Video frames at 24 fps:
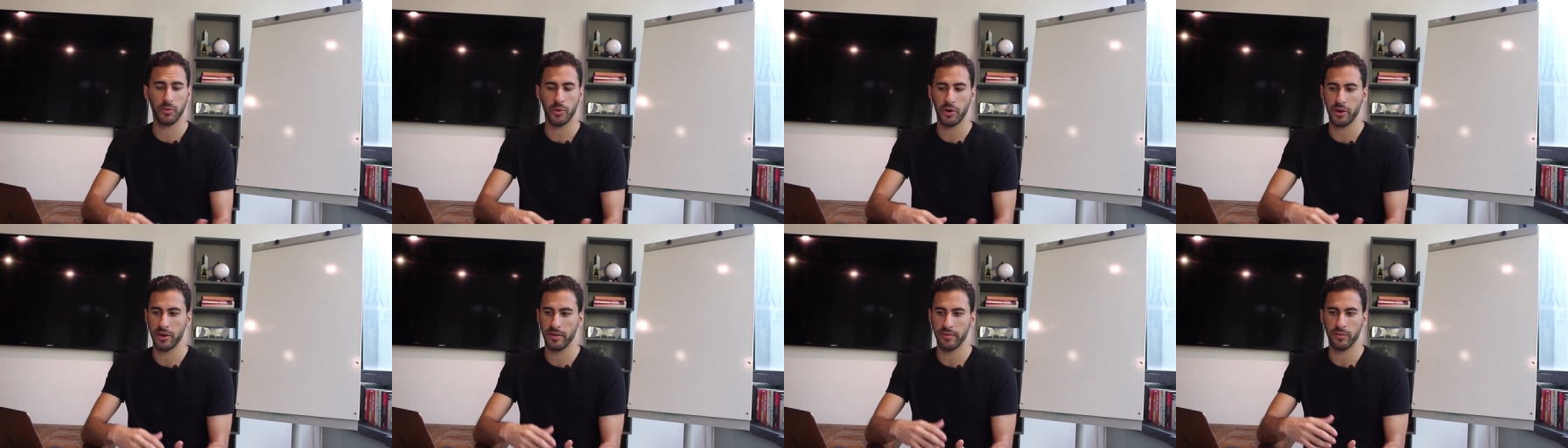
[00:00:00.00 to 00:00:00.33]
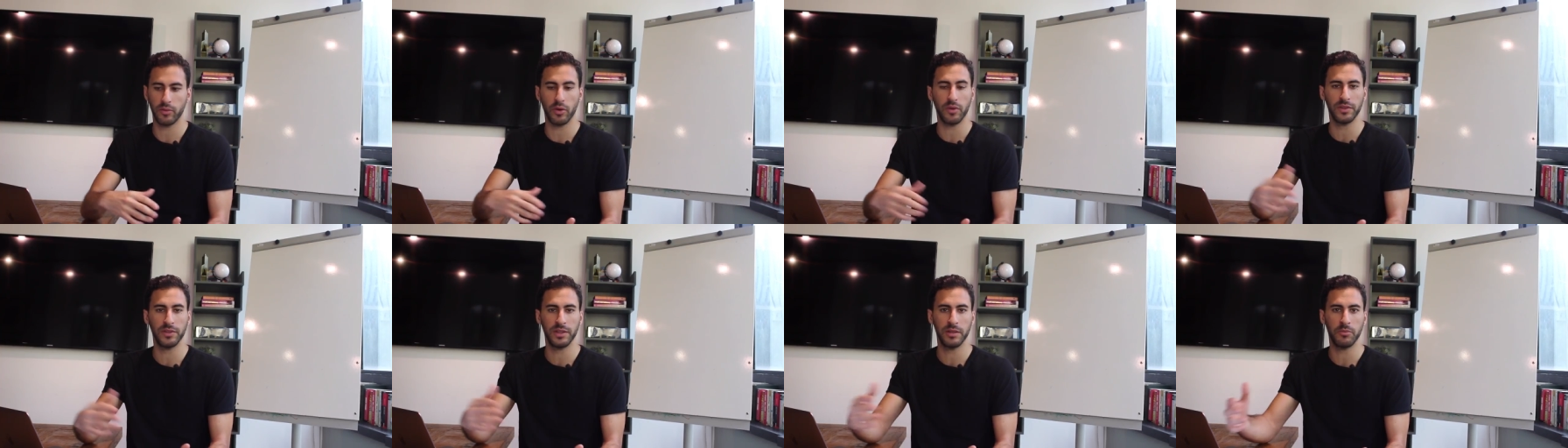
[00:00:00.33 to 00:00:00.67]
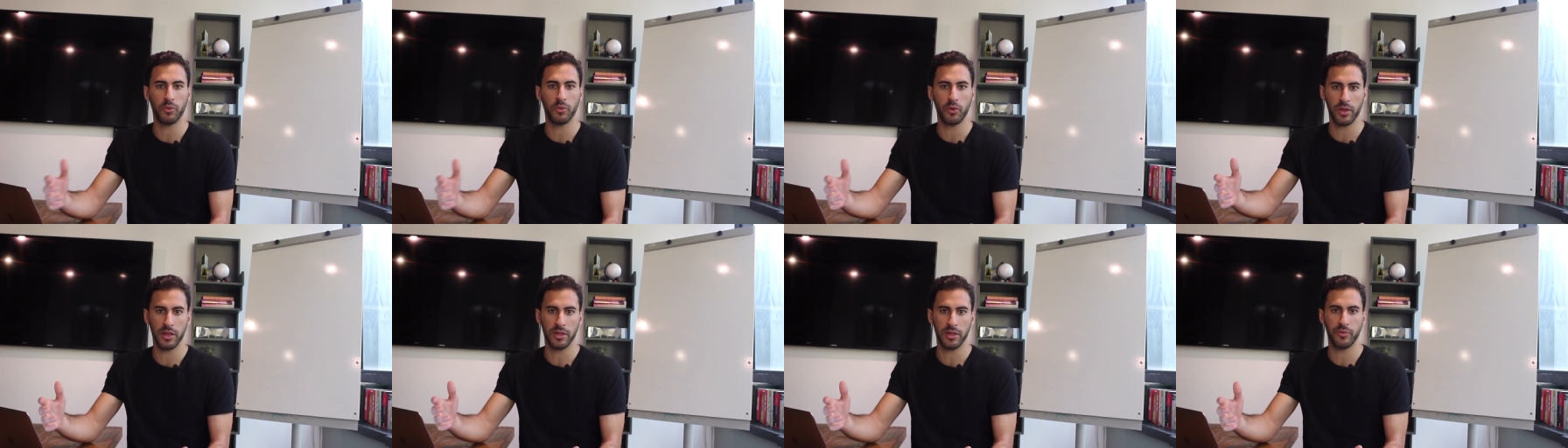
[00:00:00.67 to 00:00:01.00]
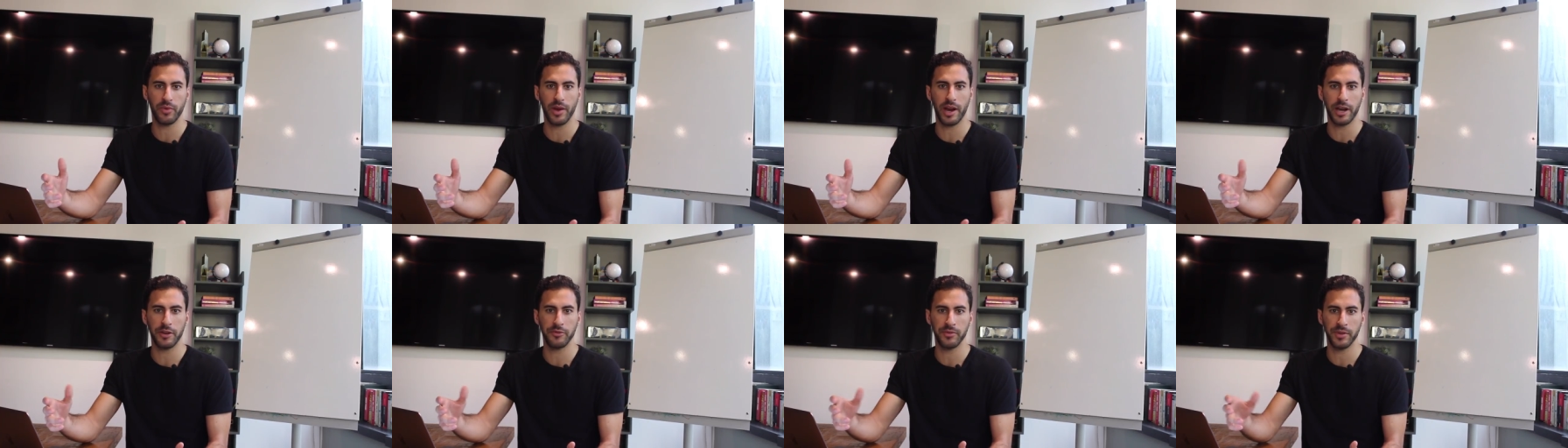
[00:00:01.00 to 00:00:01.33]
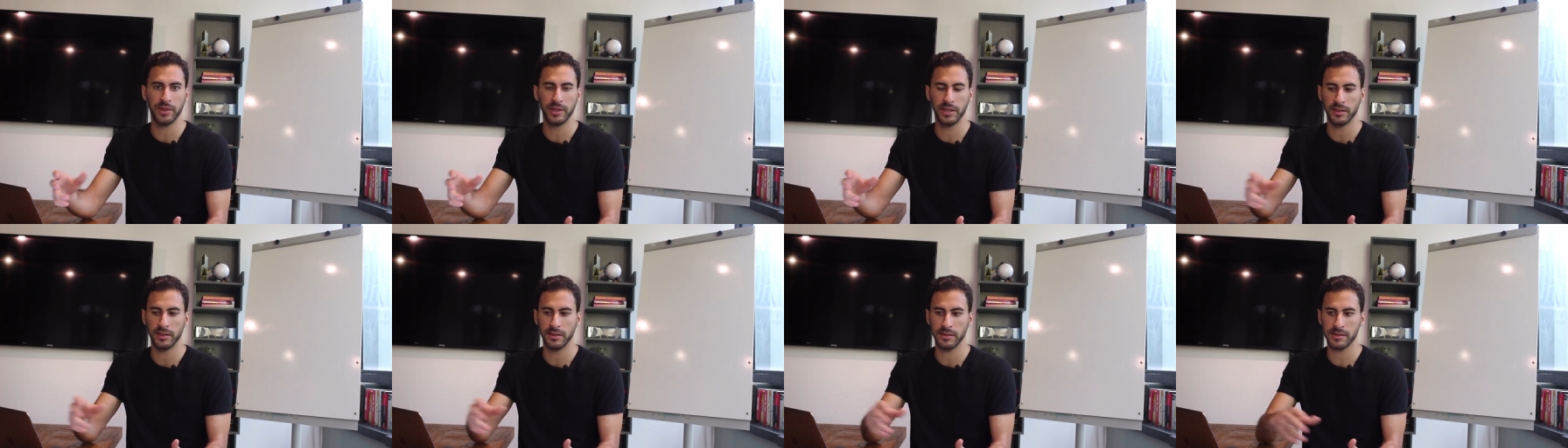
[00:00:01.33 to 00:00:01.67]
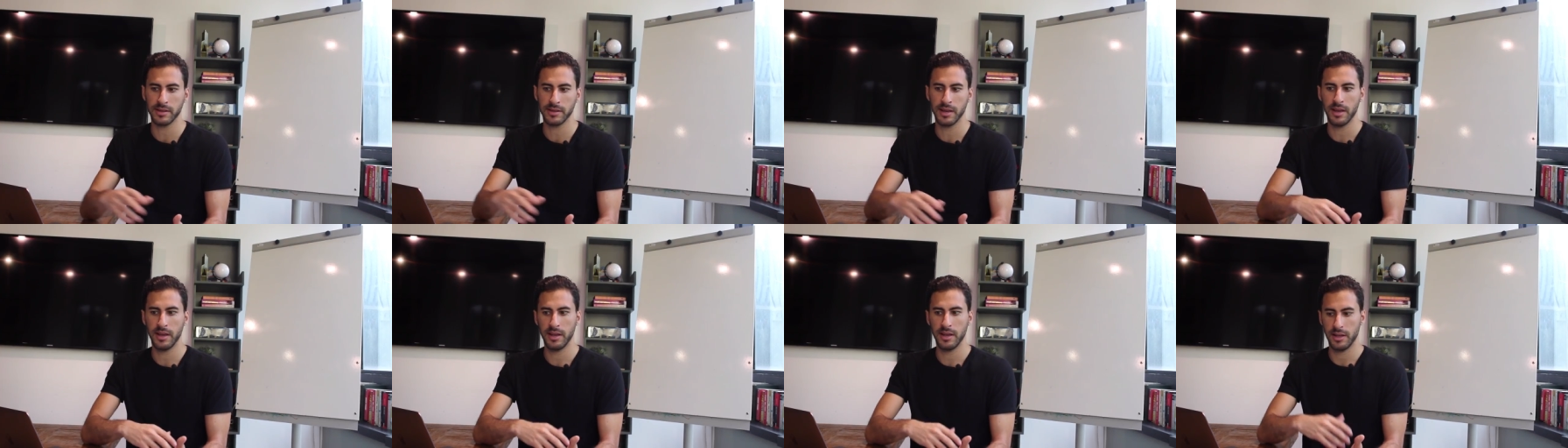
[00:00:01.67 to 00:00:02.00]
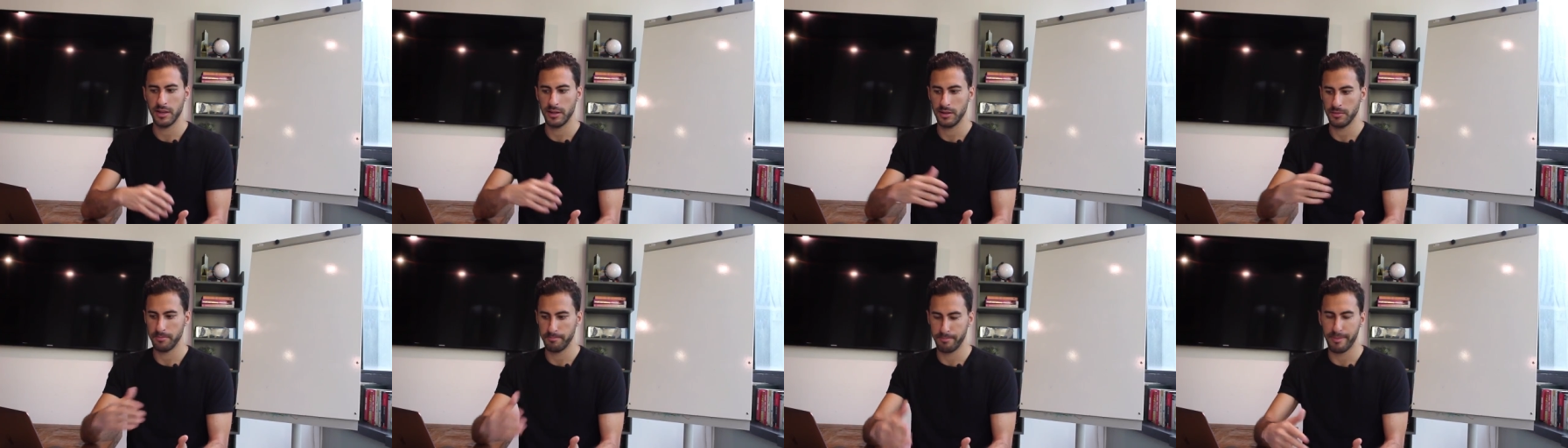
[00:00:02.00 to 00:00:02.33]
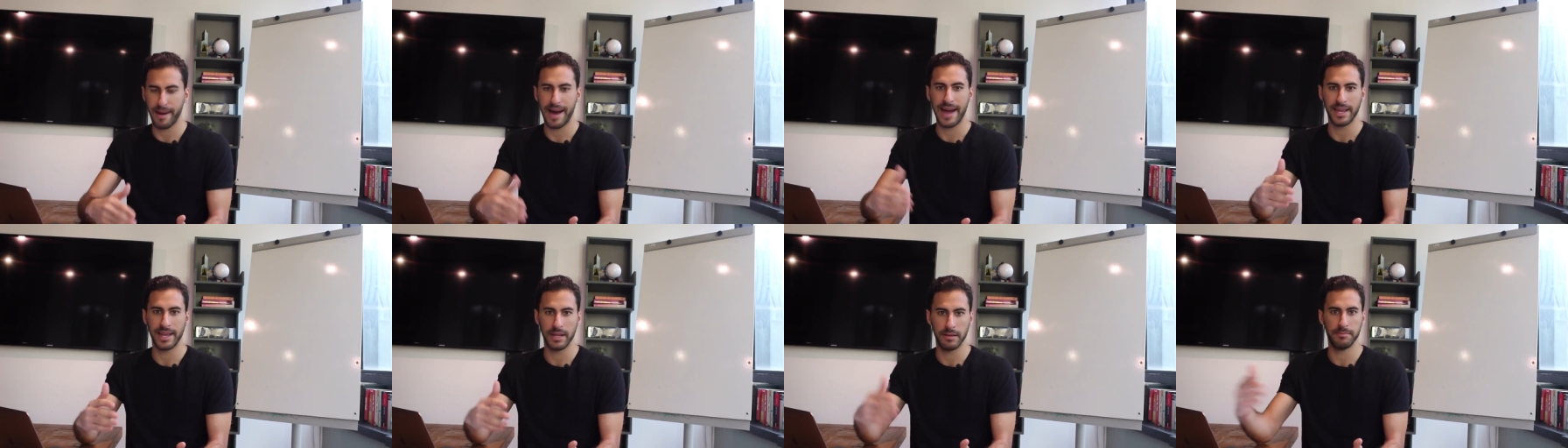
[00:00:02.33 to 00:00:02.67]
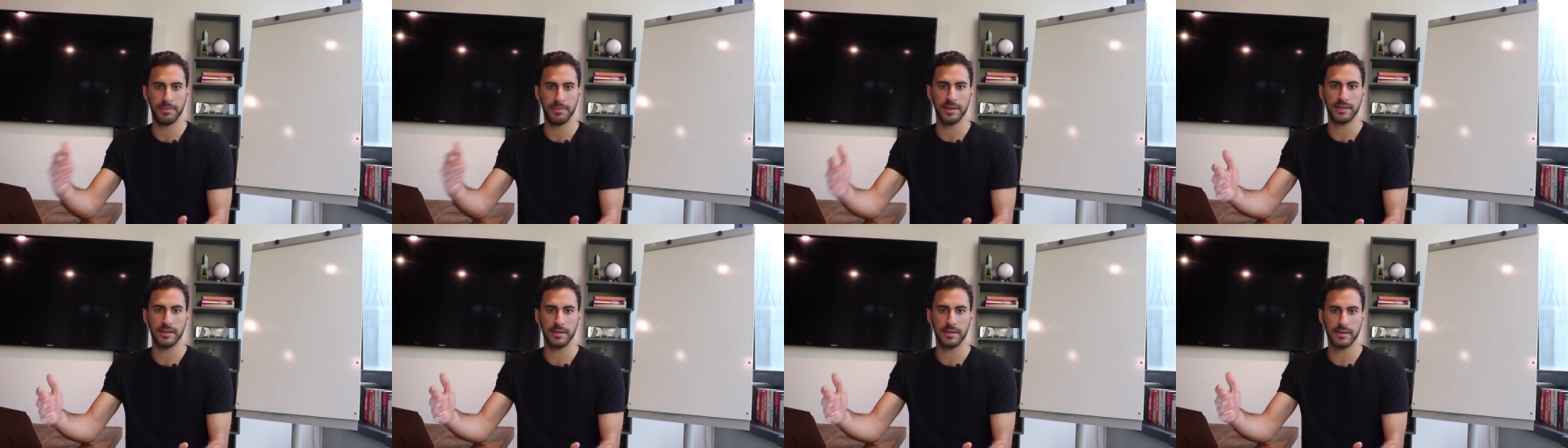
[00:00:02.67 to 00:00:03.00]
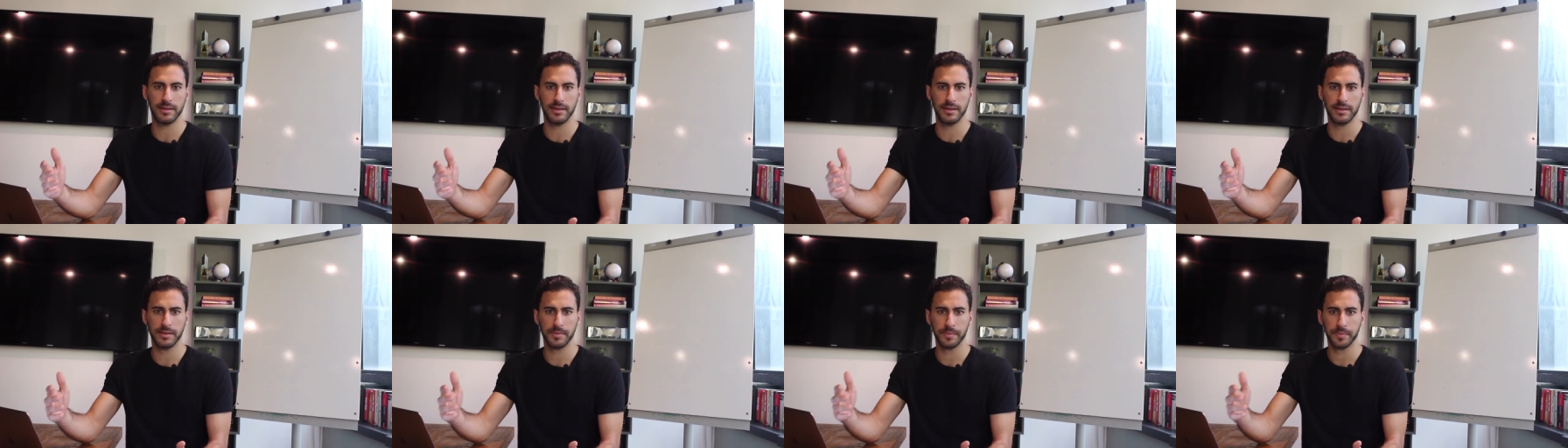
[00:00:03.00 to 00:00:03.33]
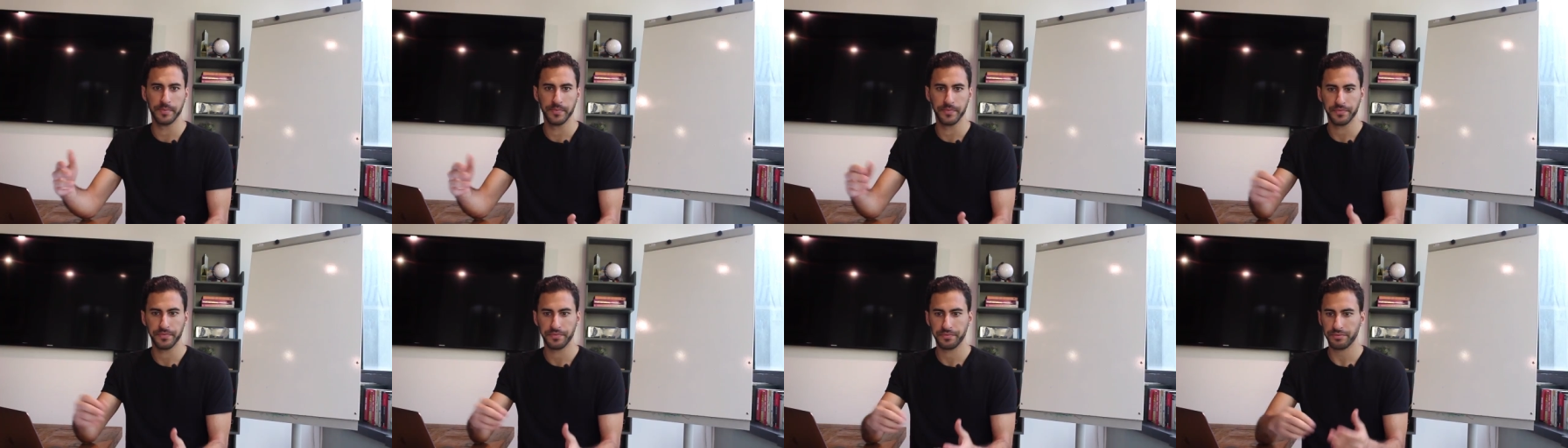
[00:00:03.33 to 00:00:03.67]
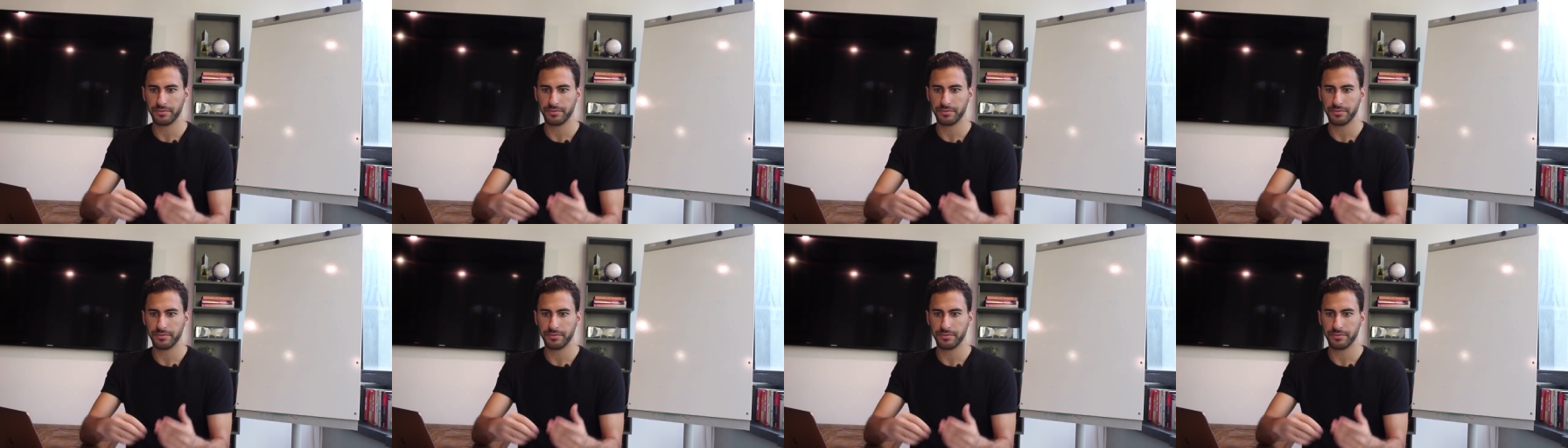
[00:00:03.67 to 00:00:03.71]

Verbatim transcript: We're involved in more than 300 deals buying businesses.